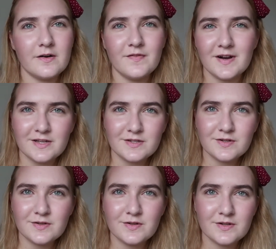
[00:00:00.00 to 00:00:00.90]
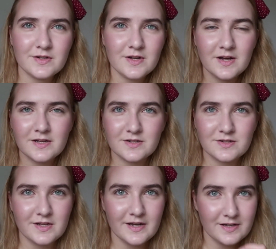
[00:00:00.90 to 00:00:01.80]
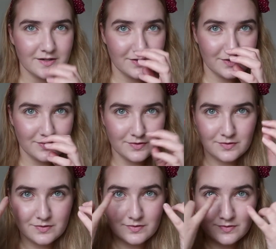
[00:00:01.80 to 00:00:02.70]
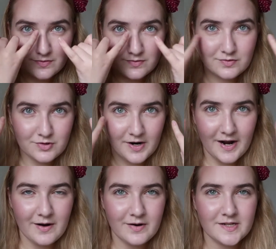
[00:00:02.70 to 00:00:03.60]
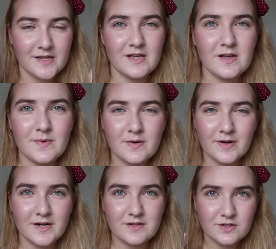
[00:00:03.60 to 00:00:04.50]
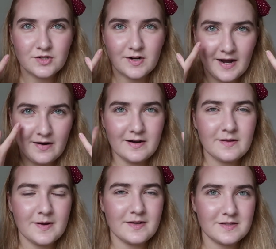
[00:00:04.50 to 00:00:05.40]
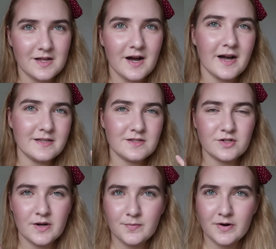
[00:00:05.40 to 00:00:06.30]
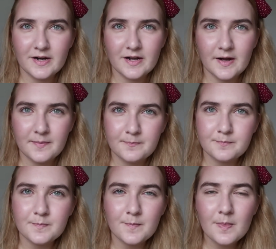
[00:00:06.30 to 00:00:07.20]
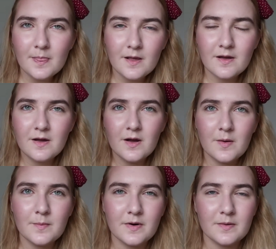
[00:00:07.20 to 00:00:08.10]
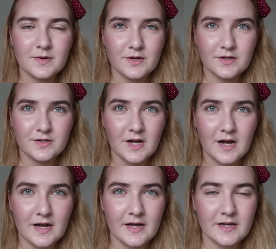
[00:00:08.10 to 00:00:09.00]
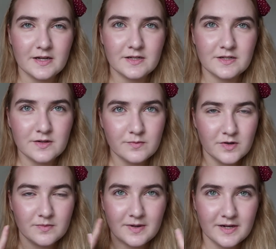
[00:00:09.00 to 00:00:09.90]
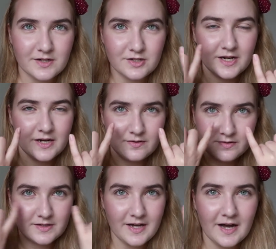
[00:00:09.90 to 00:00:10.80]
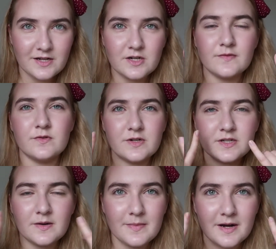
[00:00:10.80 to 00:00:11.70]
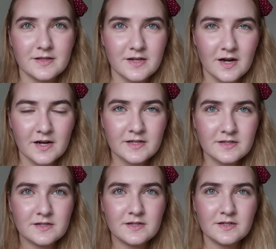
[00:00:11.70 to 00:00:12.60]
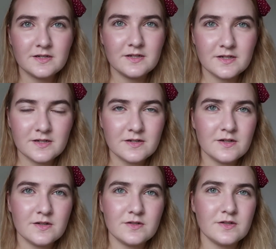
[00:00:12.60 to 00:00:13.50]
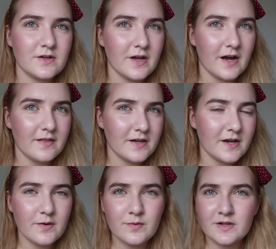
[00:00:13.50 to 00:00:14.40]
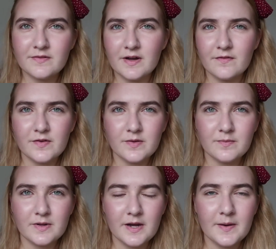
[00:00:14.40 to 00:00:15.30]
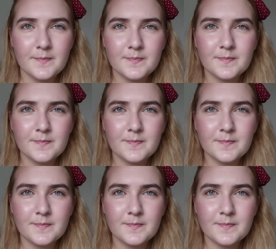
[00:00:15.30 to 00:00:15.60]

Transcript: fairly soon, just like to try it out, because I think it'd be quite nice to try it out a little bit under the eyes to try and brighten it up. But because I didn't want my shadows to catch, I've already done my under eyes. So yeah, I think I will leave that for the minute.